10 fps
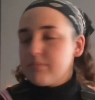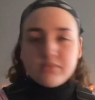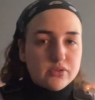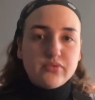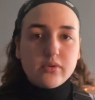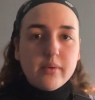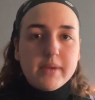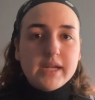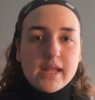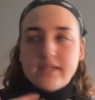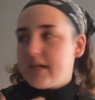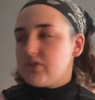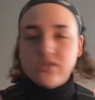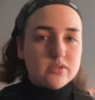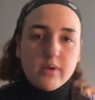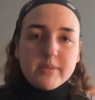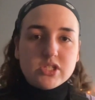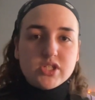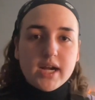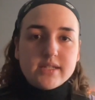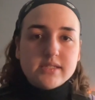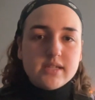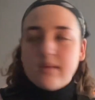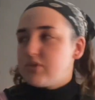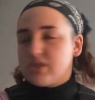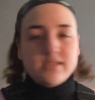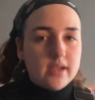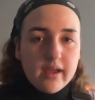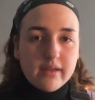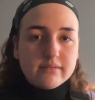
built for women and like just women's chests. I'm just saying.